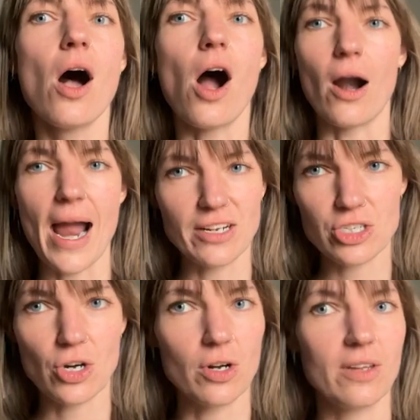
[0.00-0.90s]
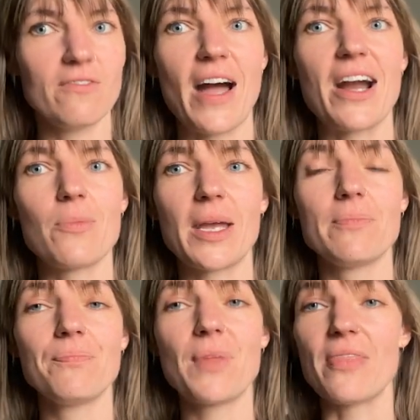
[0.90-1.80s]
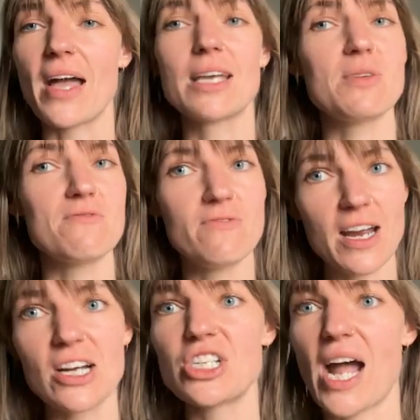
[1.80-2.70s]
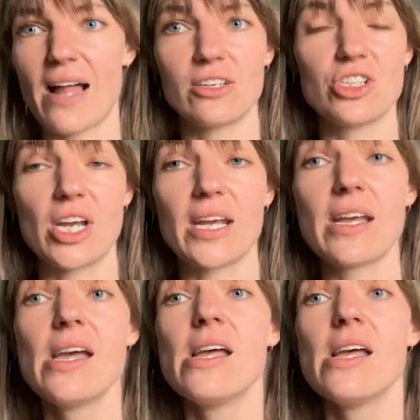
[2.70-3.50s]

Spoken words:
our external environment. And that can be very challenging.